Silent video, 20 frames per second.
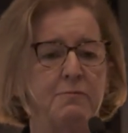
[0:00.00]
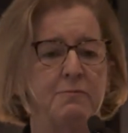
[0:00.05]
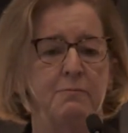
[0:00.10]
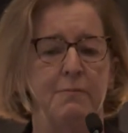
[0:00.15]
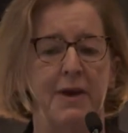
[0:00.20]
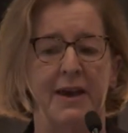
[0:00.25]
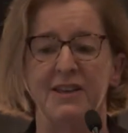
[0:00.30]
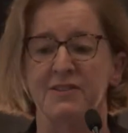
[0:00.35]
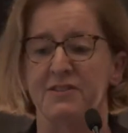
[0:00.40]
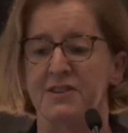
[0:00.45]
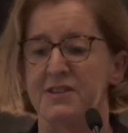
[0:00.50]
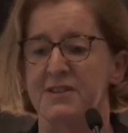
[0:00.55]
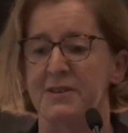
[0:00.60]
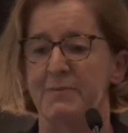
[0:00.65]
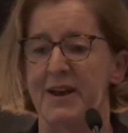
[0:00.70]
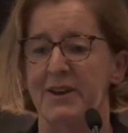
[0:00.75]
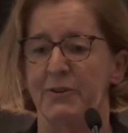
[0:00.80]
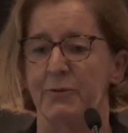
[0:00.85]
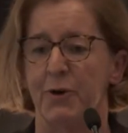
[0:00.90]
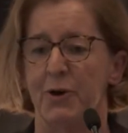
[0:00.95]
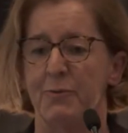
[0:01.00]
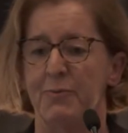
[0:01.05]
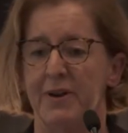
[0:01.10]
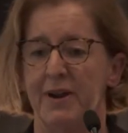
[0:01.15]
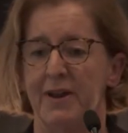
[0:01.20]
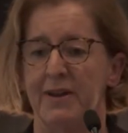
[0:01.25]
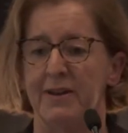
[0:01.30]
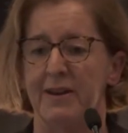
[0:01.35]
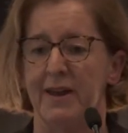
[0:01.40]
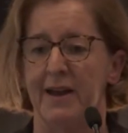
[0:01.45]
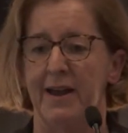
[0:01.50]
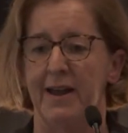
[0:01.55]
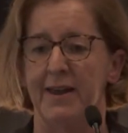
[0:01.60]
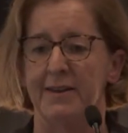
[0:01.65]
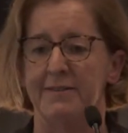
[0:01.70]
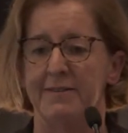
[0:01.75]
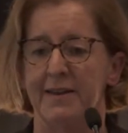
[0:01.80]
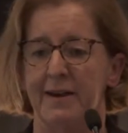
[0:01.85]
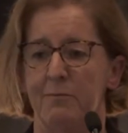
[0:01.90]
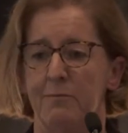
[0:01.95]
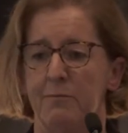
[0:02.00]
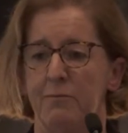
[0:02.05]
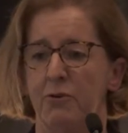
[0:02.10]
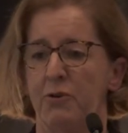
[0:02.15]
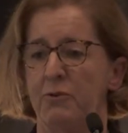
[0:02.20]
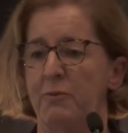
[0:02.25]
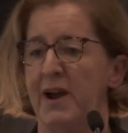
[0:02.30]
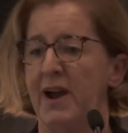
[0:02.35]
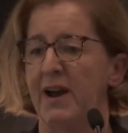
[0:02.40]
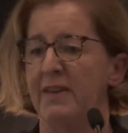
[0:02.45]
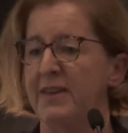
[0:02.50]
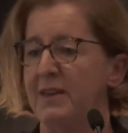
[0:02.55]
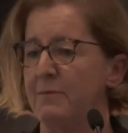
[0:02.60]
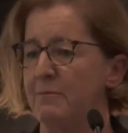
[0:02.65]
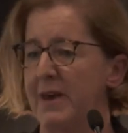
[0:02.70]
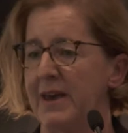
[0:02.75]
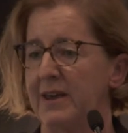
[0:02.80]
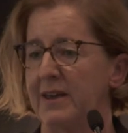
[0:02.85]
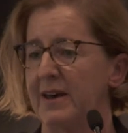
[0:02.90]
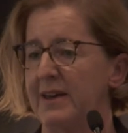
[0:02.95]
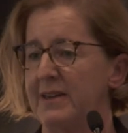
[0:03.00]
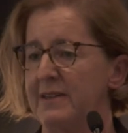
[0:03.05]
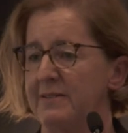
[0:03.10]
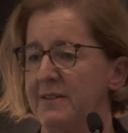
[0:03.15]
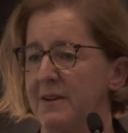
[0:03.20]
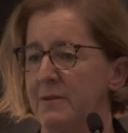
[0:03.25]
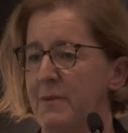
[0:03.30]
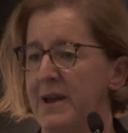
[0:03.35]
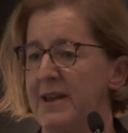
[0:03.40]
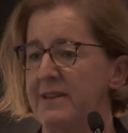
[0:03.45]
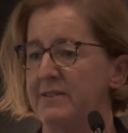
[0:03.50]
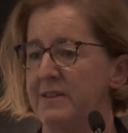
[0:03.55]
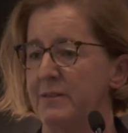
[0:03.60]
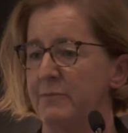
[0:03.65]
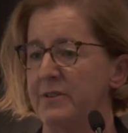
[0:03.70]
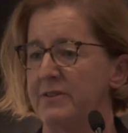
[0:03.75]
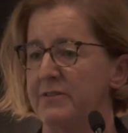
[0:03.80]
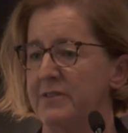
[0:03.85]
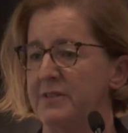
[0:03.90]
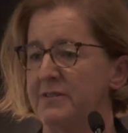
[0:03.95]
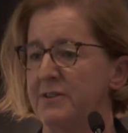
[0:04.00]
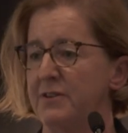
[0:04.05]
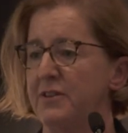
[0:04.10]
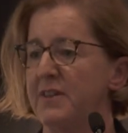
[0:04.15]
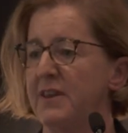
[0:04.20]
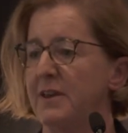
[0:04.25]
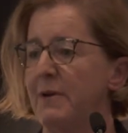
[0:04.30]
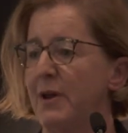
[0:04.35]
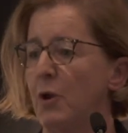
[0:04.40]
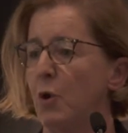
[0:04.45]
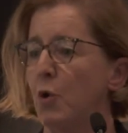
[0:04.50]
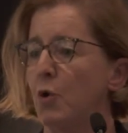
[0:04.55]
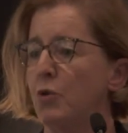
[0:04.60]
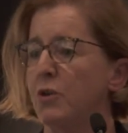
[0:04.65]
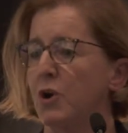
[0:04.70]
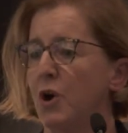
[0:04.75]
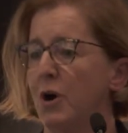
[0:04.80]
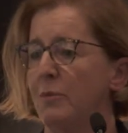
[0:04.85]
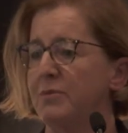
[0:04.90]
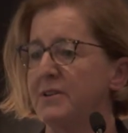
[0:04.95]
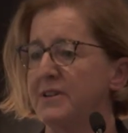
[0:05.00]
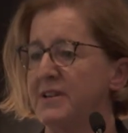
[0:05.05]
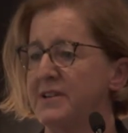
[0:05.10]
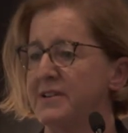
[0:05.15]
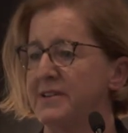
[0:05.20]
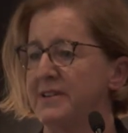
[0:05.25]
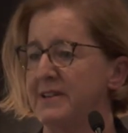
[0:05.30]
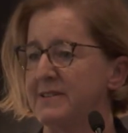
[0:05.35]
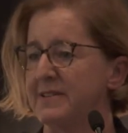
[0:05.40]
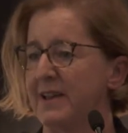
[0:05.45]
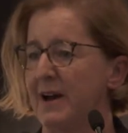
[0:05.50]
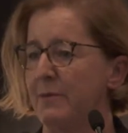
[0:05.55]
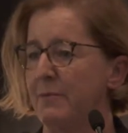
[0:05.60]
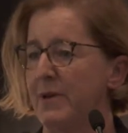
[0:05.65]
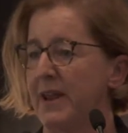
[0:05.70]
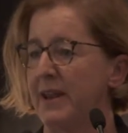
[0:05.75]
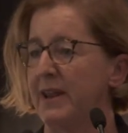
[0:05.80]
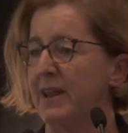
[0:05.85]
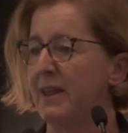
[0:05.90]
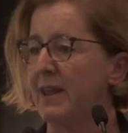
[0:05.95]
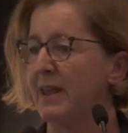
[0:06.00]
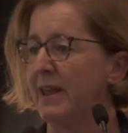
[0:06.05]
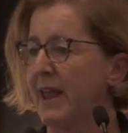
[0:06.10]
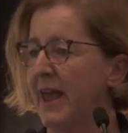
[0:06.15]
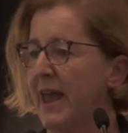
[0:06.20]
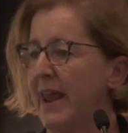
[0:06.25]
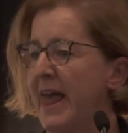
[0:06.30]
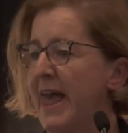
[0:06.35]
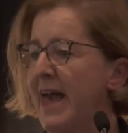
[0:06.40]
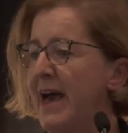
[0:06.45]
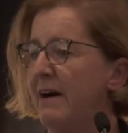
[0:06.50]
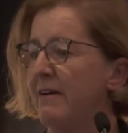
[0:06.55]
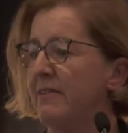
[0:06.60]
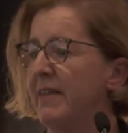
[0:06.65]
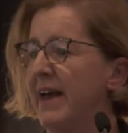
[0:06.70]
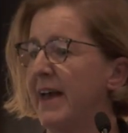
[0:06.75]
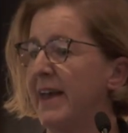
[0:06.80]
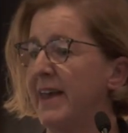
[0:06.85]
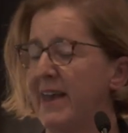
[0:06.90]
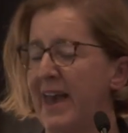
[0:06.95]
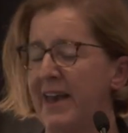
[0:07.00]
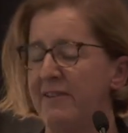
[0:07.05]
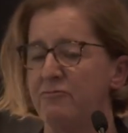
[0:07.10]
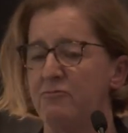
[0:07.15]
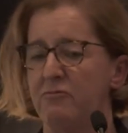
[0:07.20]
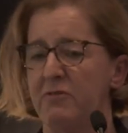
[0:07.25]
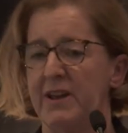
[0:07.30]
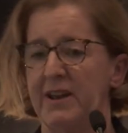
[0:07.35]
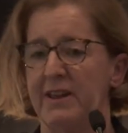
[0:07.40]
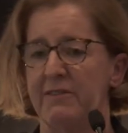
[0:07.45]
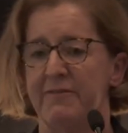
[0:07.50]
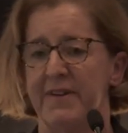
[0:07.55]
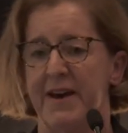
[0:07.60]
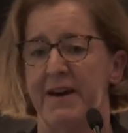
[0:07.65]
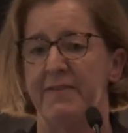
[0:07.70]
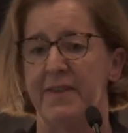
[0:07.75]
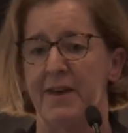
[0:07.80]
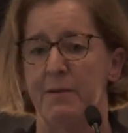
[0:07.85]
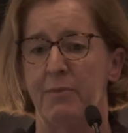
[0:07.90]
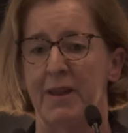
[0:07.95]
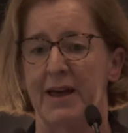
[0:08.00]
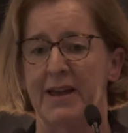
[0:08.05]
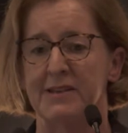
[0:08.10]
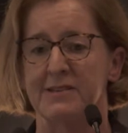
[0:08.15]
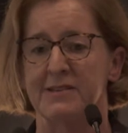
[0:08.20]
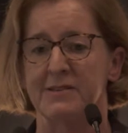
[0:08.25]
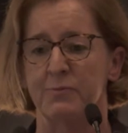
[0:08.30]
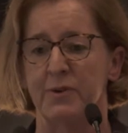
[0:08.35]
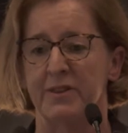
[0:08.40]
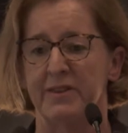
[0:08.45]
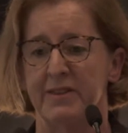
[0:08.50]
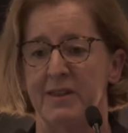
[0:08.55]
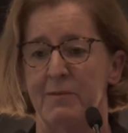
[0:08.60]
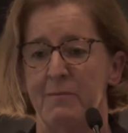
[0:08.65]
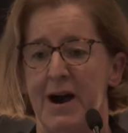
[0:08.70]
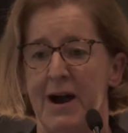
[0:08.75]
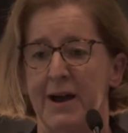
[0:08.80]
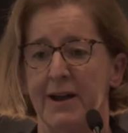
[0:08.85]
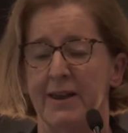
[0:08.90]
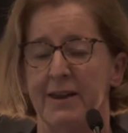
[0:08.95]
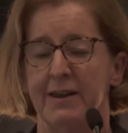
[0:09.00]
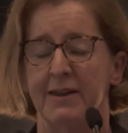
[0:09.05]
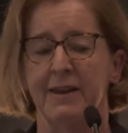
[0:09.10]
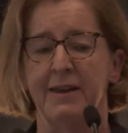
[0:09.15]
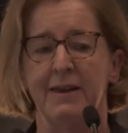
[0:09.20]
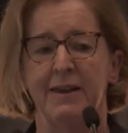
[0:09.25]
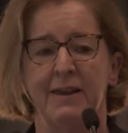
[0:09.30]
Mecca's just about to open at Broadway. I think Mecca is an amazing business. And you think about all the competition that's come in and how they have really found their place within the market.